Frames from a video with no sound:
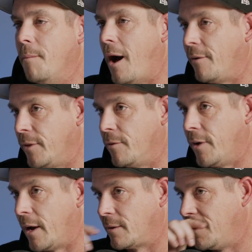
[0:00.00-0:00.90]
after the
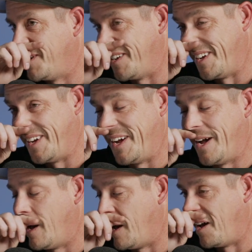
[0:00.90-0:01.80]
fact. Okay.
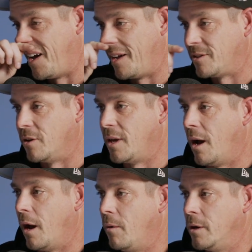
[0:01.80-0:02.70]
Uh, so
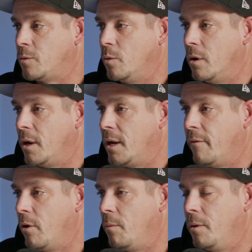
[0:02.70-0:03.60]
yeah, I always swore I'd
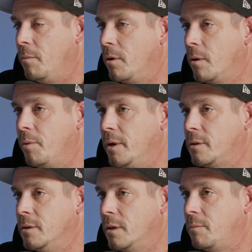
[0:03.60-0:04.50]
never open a burger place
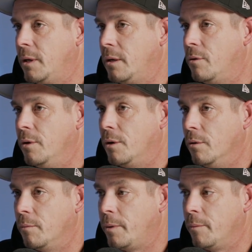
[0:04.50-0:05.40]
because I'd been
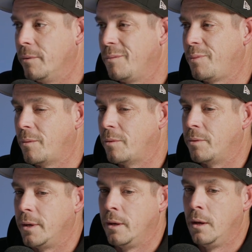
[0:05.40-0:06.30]
critical of people and
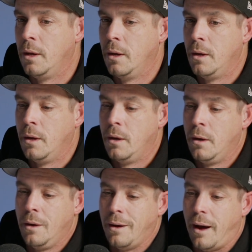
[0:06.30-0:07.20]
probably
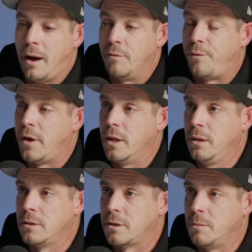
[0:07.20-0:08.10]

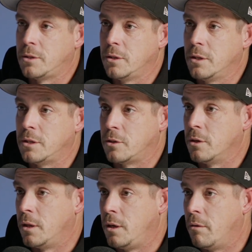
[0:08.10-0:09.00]
unfairly in some instances, and
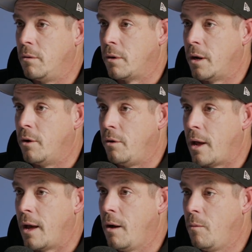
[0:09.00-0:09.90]
certainly knowing what I know but
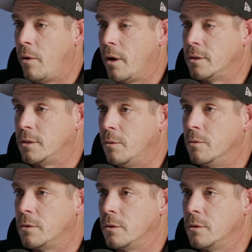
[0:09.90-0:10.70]
now, you're a food what I critic, was,